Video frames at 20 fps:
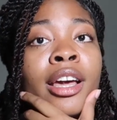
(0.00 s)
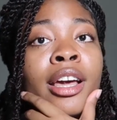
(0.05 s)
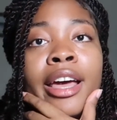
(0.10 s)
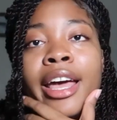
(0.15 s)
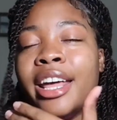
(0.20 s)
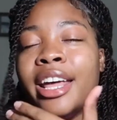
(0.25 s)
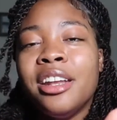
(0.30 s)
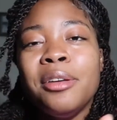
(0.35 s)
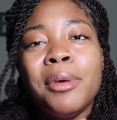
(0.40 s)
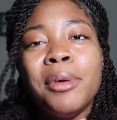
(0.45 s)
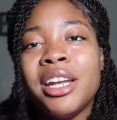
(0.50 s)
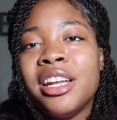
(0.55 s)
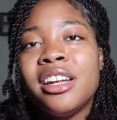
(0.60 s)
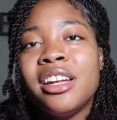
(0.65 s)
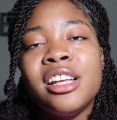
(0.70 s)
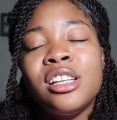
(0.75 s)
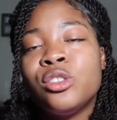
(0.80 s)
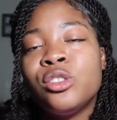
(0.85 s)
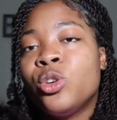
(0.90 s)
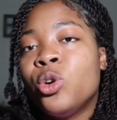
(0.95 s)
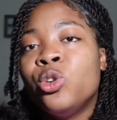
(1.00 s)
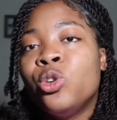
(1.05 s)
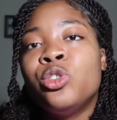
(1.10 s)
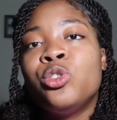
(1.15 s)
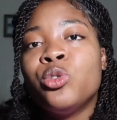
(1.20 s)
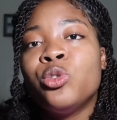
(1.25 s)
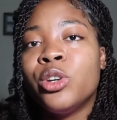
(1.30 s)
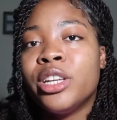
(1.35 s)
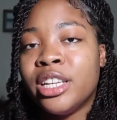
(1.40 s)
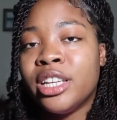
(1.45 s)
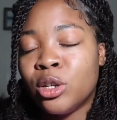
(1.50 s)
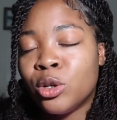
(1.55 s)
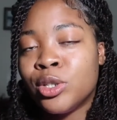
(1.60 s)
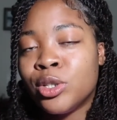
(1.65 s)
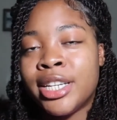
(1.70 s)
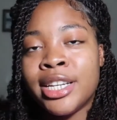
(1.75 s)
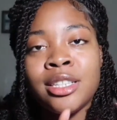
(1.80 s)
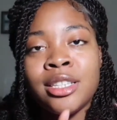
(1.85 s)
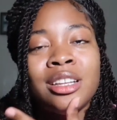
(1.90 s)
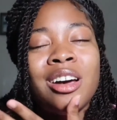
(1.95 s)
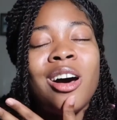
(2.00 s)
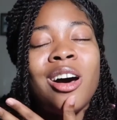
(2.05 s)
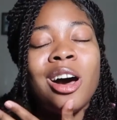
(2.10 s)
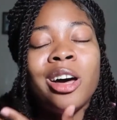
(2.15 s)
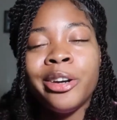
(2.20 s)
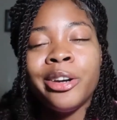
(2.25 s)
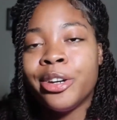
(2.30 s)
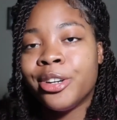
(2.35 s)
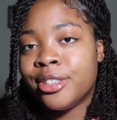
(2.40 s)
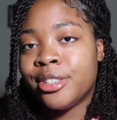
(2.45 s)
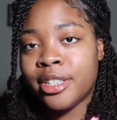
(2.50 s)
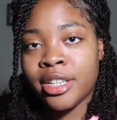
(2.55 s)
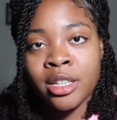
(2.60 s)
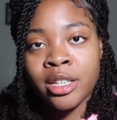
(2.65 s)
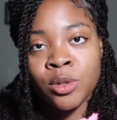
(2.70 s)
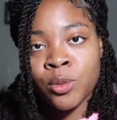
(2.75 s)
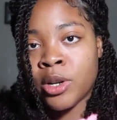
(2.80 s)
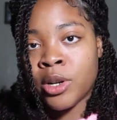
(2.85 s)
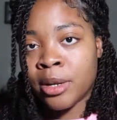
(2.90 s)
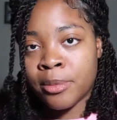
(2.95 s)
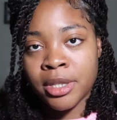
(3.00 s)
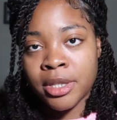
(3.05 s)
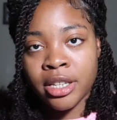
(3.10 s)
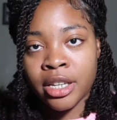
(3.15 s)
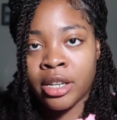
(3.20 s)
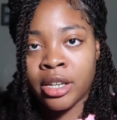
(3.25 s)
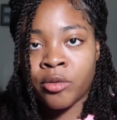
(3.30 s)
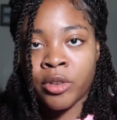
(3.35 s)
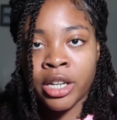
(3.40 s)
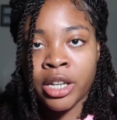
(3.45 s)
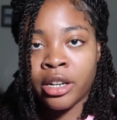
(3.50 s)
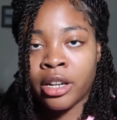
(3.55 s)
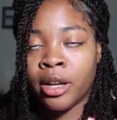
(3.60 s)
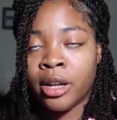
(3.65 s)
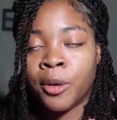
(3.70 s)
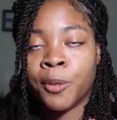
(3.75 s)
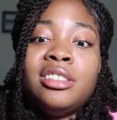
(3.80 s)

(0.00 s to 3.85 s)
Anybody that's going through ego death understands what I'm saying right now.